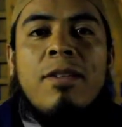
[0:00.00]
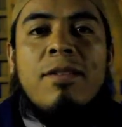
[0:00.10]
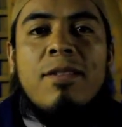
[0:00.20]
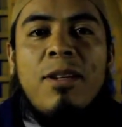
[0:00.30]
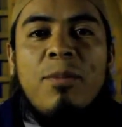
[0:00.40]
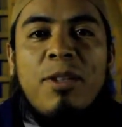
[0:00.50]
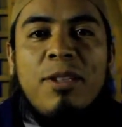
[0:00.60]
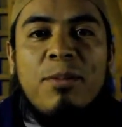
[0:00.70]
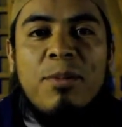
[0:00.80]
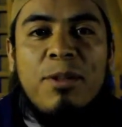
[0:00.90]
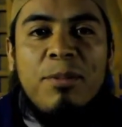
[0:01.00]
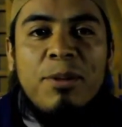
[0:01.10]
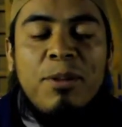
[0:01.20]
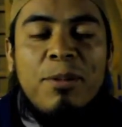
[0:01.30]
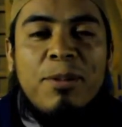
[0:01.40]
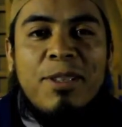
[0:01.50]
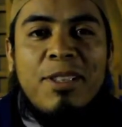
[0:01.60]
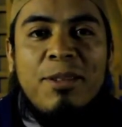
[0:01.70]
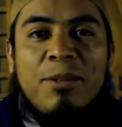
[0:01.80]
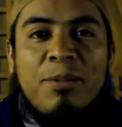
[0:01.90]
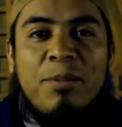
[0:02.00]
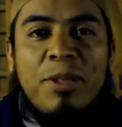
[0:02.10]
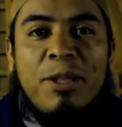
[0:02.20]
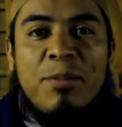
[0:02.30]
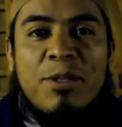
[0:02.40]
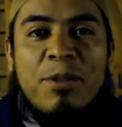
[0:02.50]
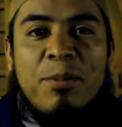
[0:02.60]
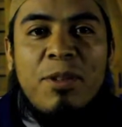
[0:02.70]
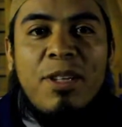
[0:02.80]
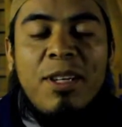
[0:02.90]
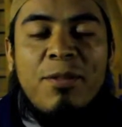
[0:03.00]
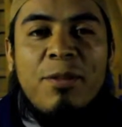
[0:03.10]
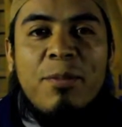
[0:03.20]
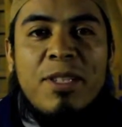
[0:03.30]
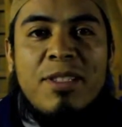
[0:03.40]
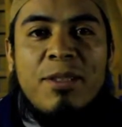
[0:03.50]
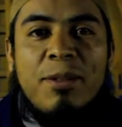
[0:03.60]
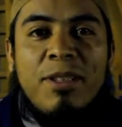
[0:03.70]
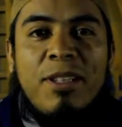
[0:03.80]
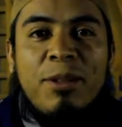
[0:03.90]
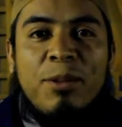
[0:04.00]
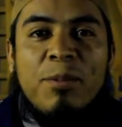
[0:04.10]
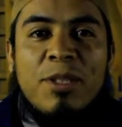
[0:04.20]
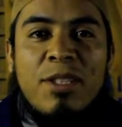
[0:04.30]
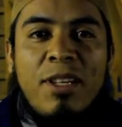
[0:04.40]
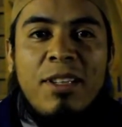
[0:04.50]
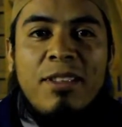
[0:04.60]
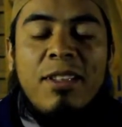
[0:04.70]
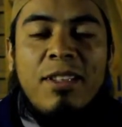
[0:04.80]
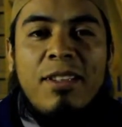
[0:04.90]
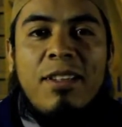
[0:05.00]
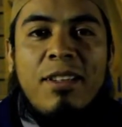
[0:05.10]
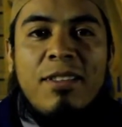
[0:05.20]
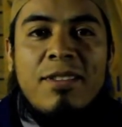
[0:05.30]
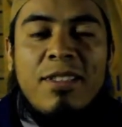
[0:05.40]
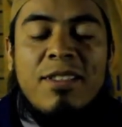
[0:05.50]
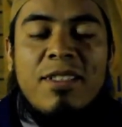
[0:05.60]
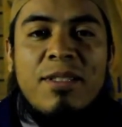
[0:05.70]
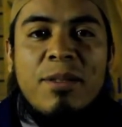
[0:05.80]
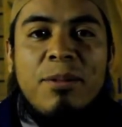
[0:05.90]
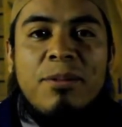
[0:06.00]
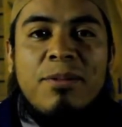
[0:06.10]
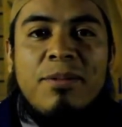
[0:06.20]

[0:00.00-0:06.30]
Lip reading: Assalamu alaikum wa rahmatullahi wa barakatuh. My name is Omar. I am from Mexico and I took my Shahada 6 years ago.